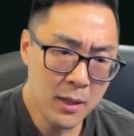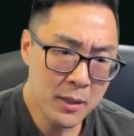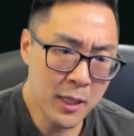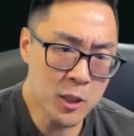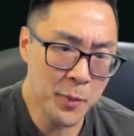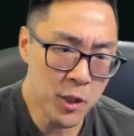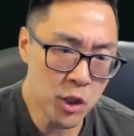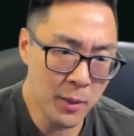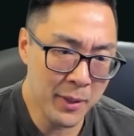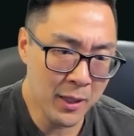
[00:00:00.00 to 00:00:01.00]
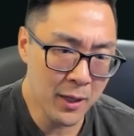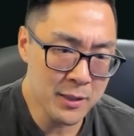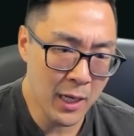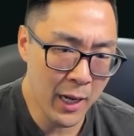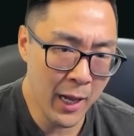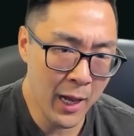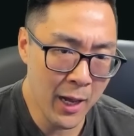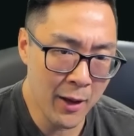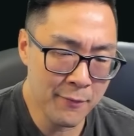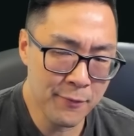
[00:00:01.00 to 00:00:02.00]
Especially because I
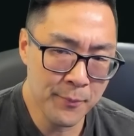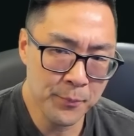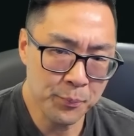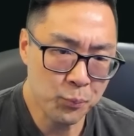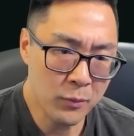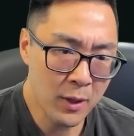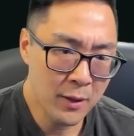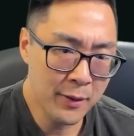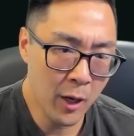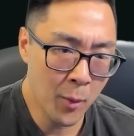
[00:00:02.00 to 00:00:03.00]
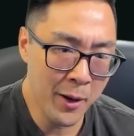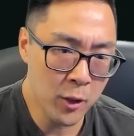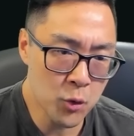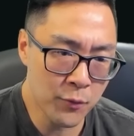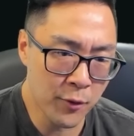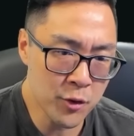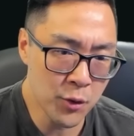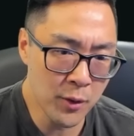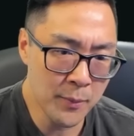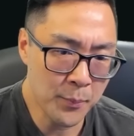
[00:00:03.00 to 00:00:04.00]
have the Airbender's
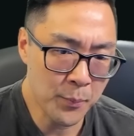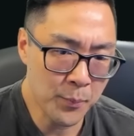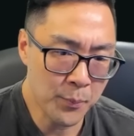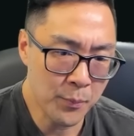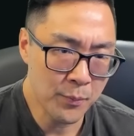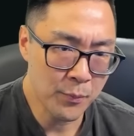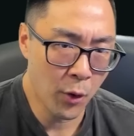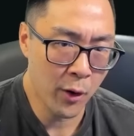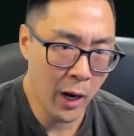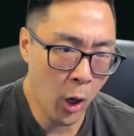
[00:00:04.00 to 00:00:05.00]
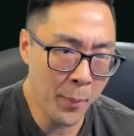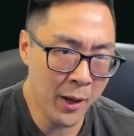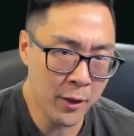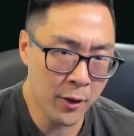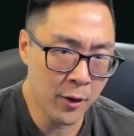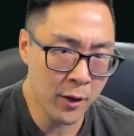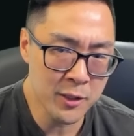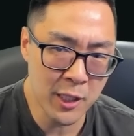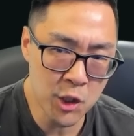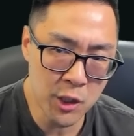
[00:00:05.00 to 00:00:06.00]
Reversal. Or Airbender
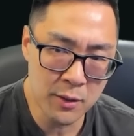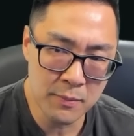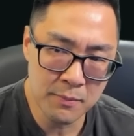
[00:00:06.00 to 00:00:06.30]
Ascension.